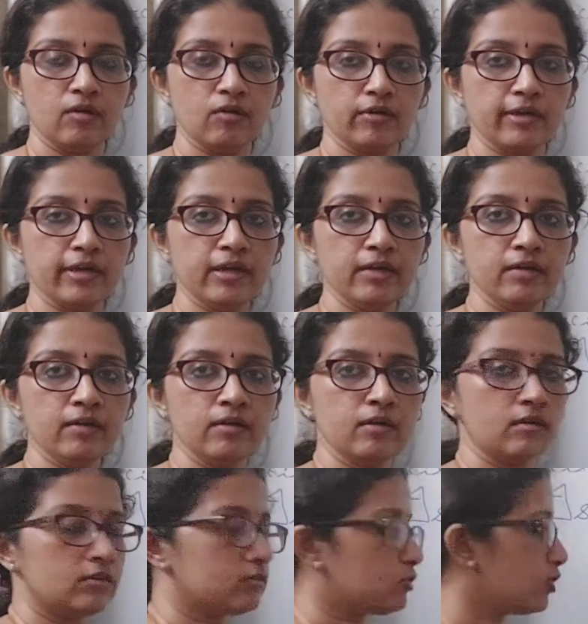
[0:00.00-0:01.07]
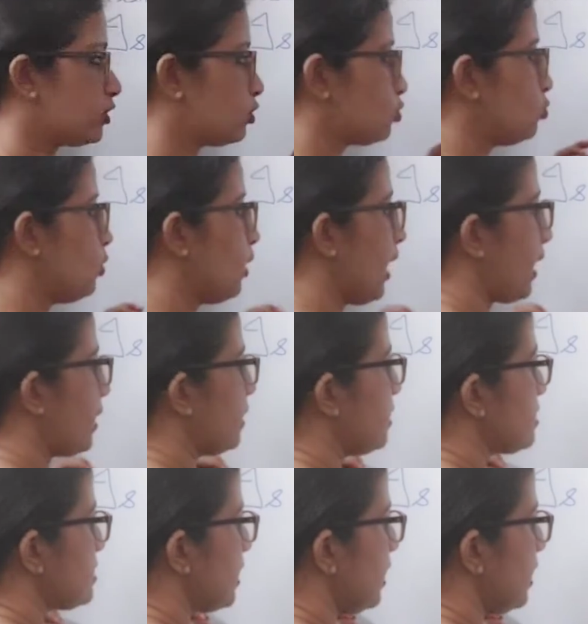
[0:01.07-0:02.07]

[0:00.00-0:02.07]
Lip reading: Okay? So, the two angles